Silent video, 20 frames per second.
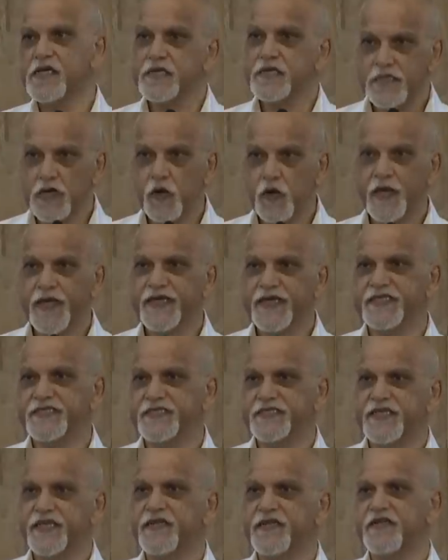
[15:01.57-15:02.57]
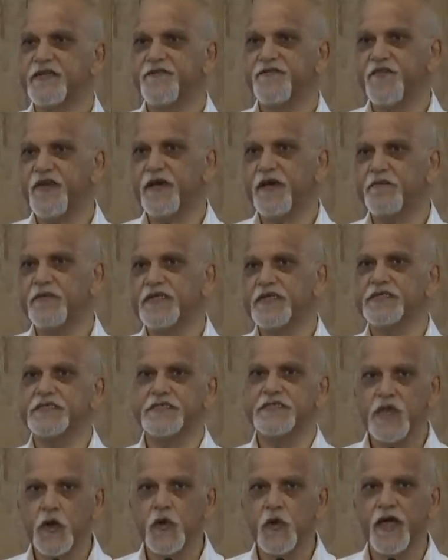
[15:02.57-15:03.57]
no extended families,
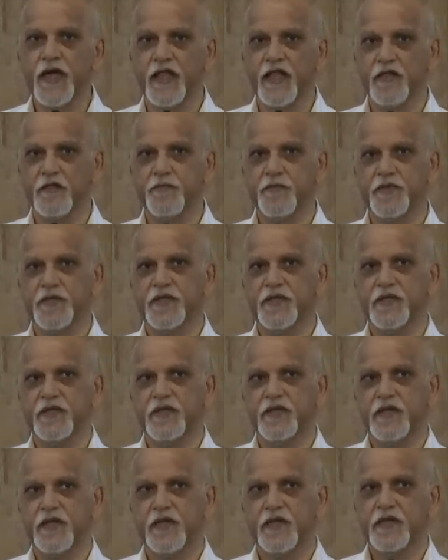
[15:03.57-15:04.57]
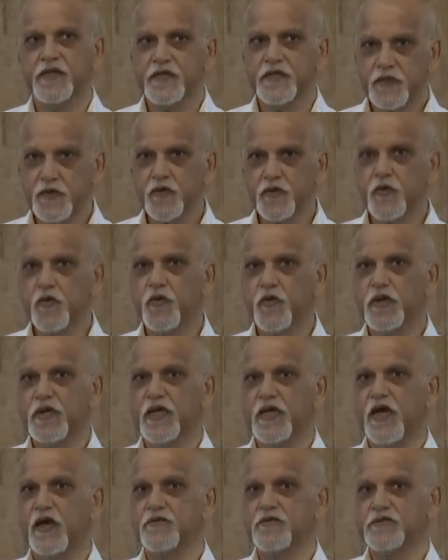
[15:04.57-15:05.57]
no help, you
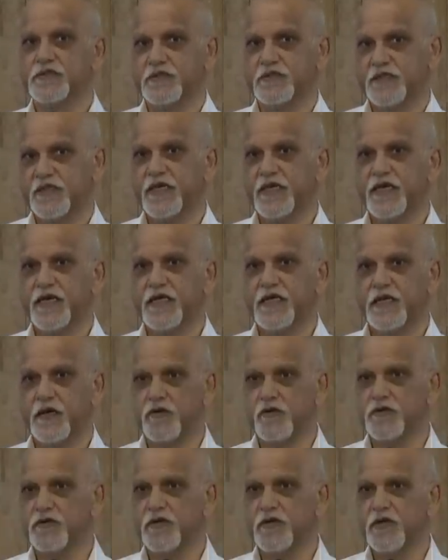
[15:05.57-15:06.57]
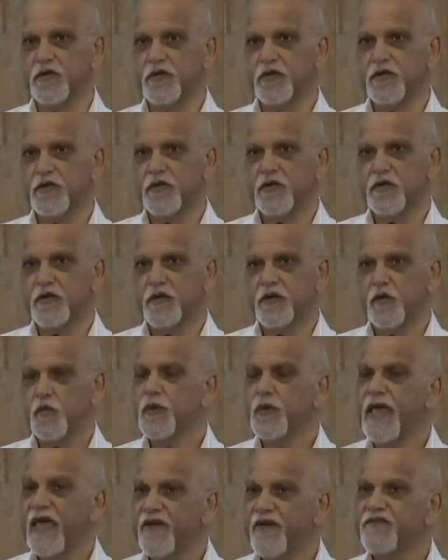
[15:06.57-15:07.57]
all out there alone,
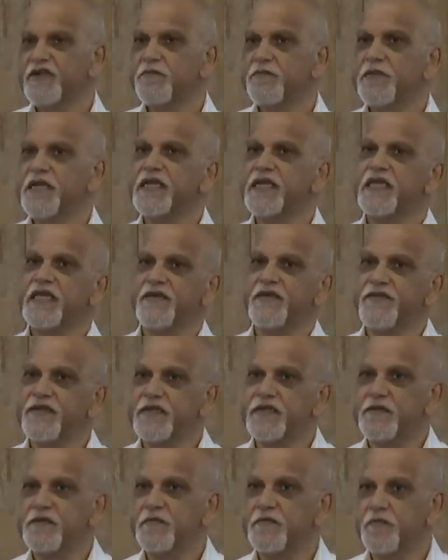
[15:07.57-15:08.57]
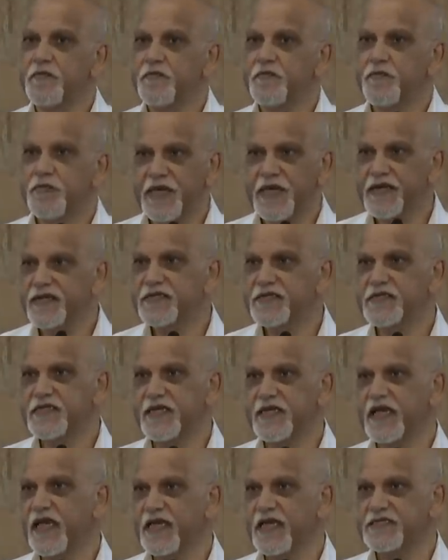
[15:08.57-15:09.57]
we haven't been given
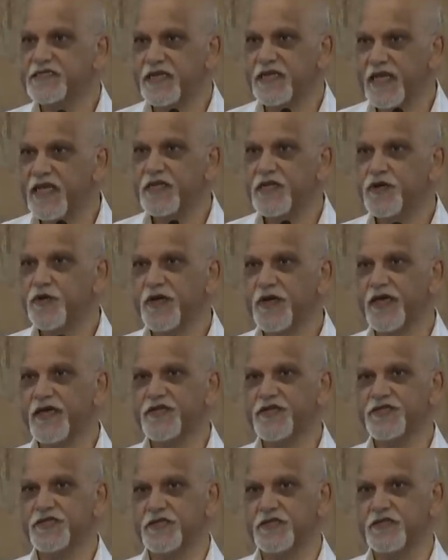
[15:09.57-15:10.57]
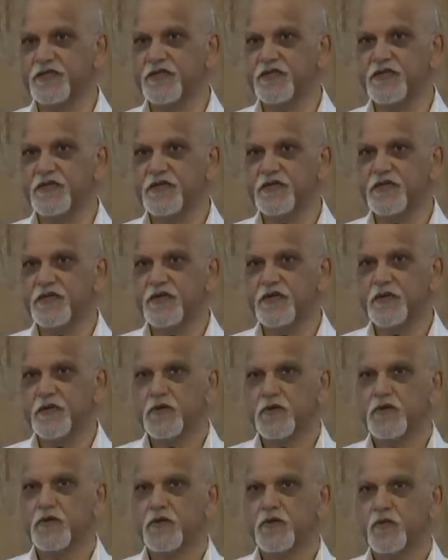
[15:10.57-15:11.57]
parenting as an education.
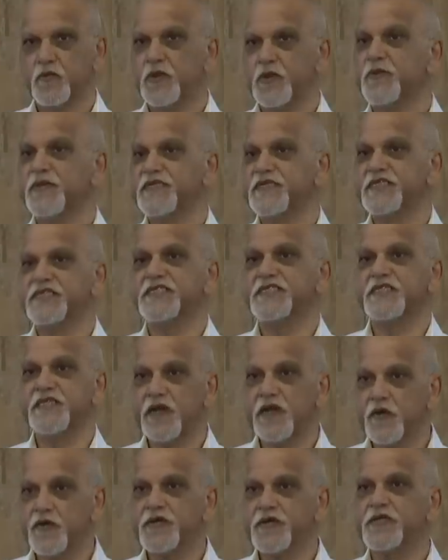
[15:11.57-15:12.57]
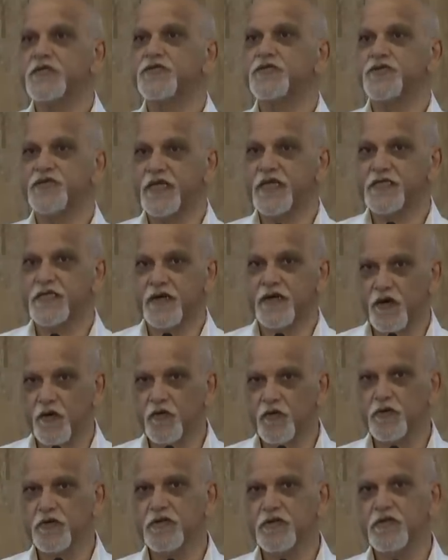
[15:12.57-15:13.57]
We were just thrown into that
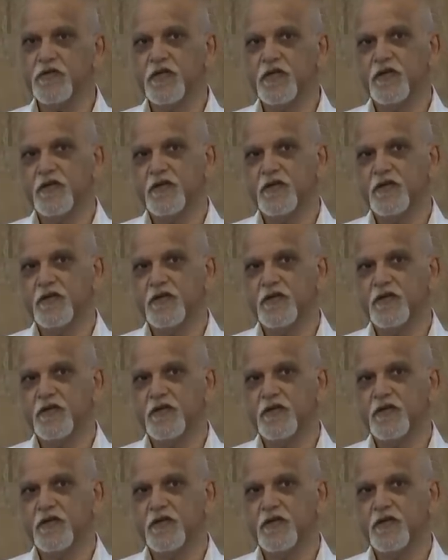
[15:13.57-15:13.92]
role